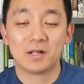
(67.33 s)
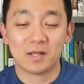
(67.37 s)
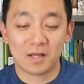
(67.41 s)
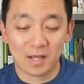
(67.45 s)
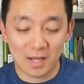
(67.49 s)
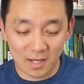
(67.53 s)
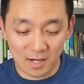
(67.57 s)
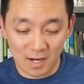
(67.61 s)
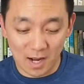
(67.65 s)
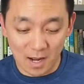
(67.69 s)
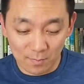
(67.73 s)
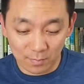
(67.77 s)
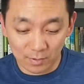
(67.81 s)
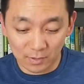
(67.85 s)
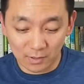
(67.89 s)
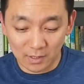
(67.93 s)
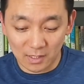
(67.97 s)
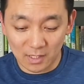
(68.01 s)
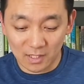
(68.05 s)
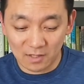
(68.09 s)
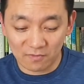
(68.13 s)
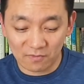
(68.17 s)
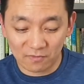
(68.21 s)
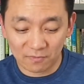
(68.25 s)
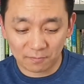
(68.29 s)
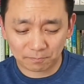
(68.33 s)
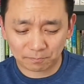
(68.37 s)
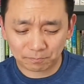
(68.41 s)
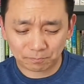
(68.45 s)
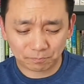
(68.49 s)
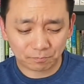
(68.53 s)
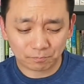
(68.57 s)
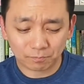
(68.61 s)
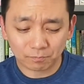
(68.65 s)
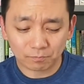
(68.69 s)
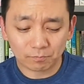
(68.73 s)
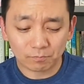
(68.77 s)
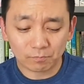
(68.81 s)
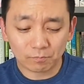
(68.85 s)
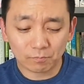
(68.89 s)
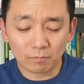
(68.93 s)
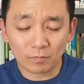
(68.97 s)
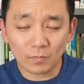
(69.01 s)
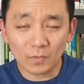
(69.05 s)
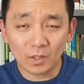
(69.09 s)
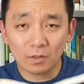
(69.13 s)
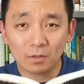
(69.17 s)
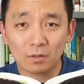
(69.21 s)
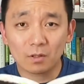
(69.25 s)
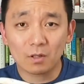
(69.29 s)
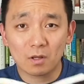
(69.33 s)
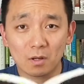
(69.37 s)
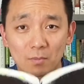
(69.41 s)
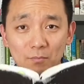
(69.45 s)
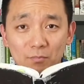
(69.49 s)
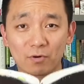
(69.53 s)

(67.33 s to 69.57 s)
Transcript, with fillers: And I believe the